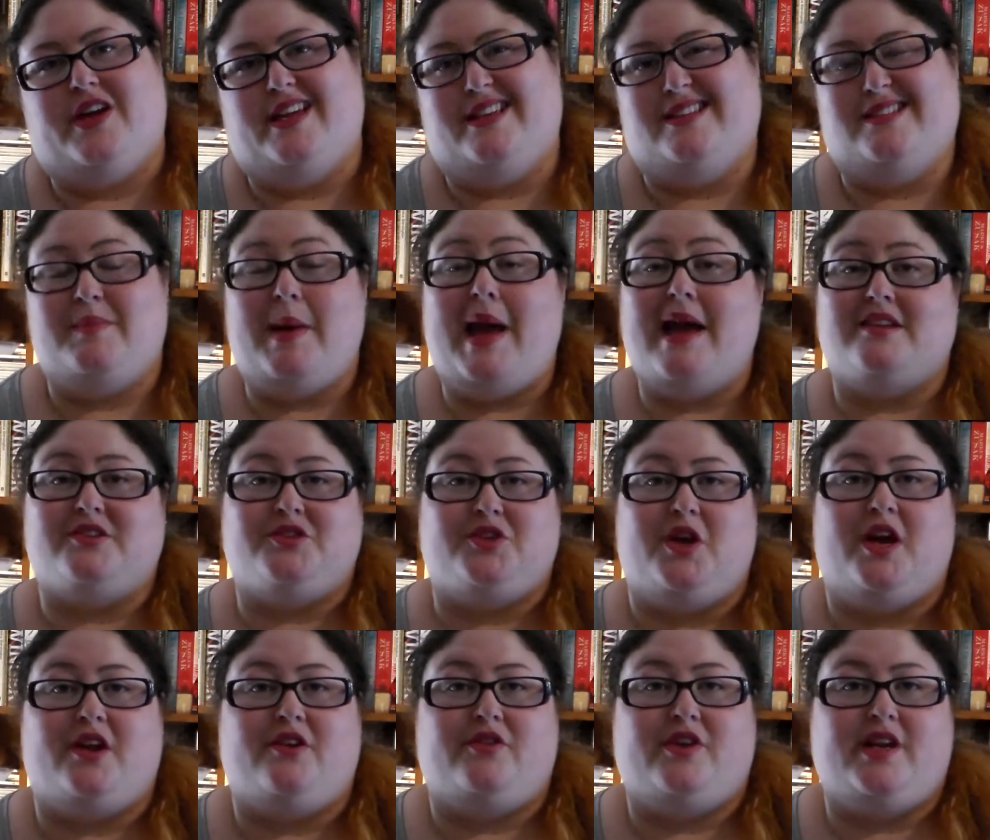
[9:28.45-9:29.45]
He's about
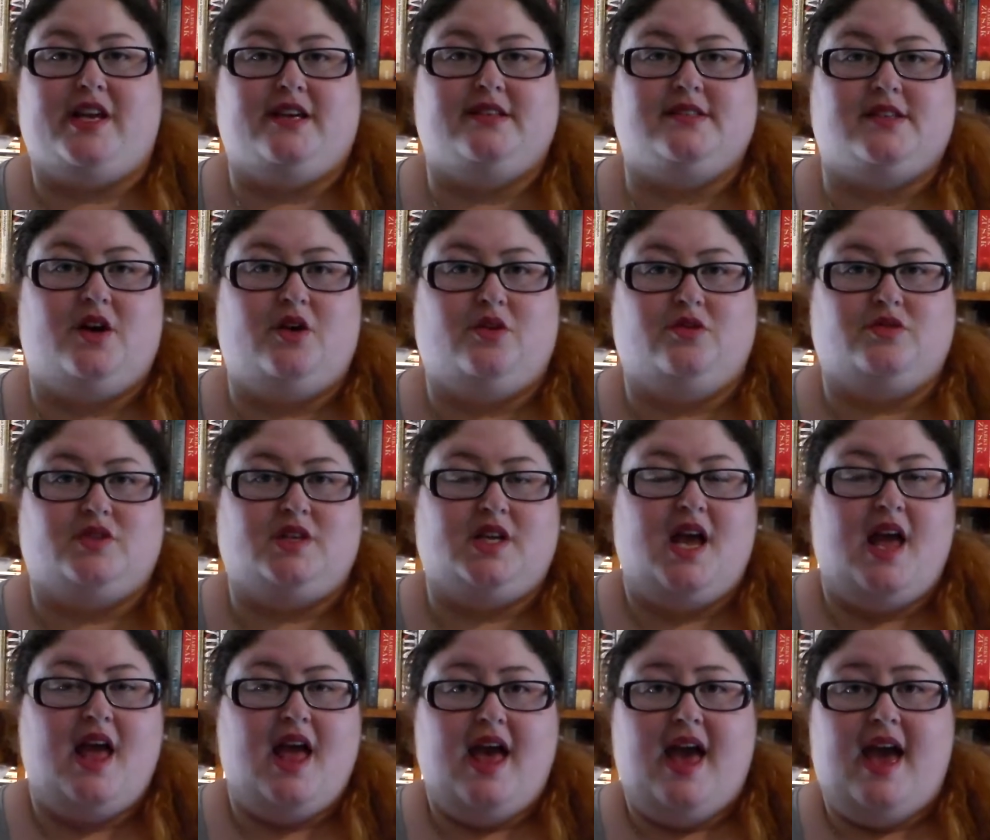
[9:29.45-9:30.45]
200 years old,
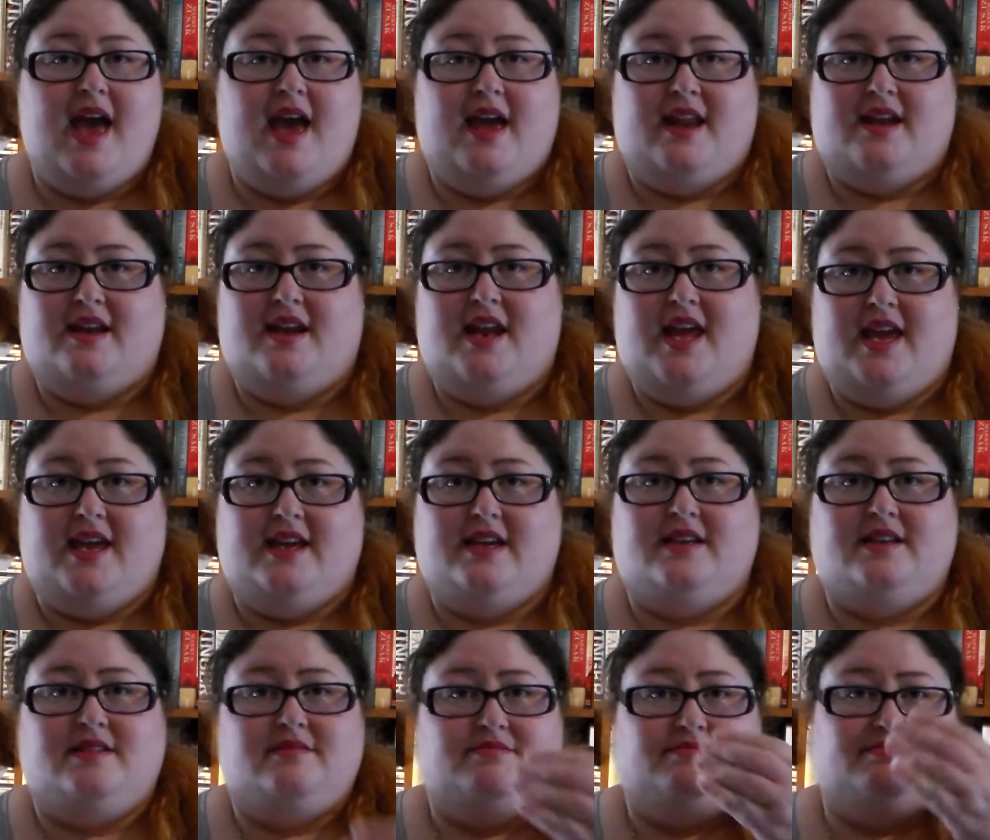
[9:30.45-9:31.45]
and
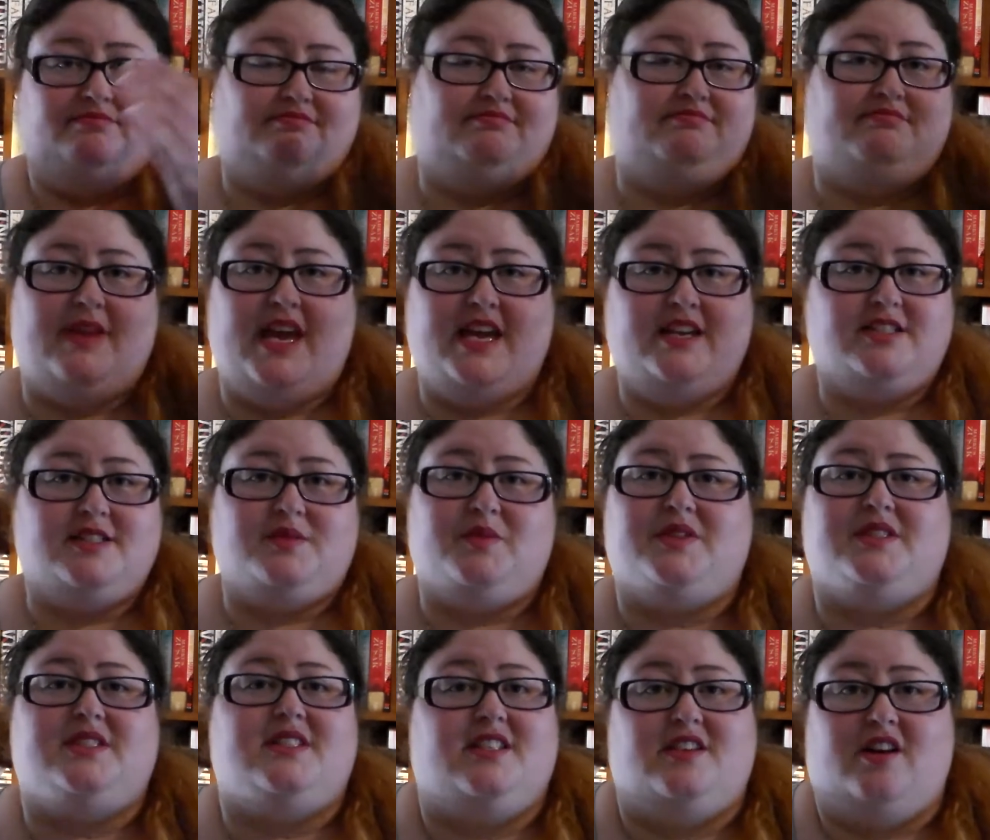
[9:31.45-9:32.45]
he
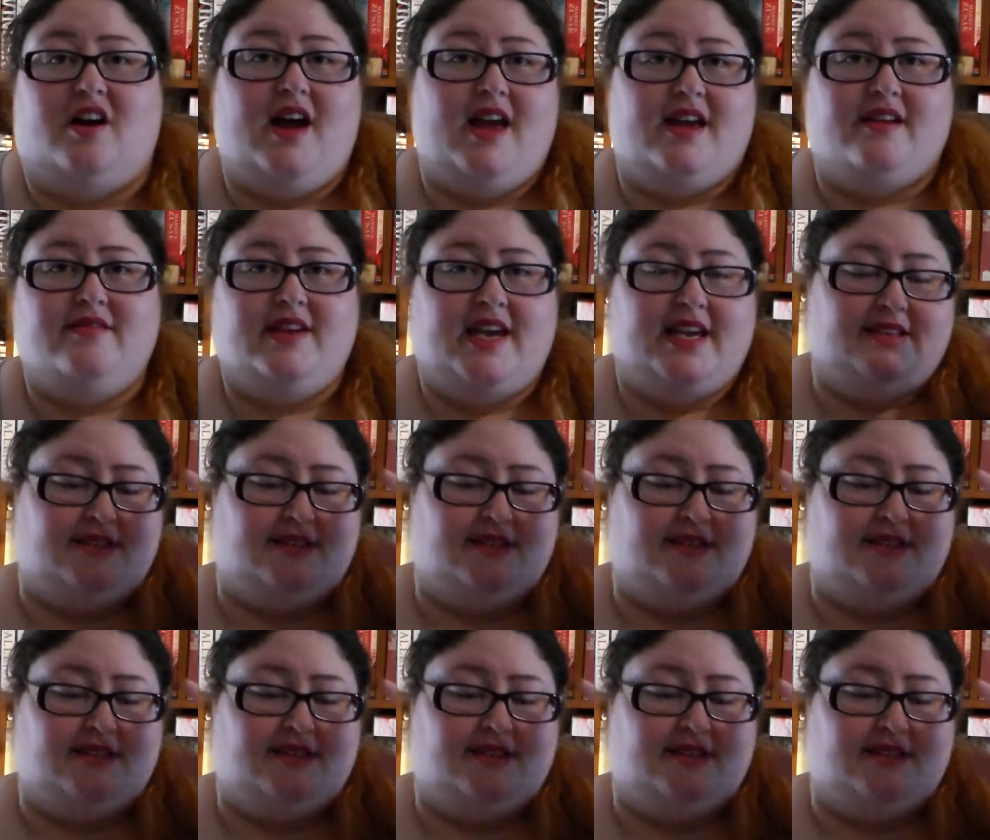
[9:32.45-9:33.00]
just wants to die.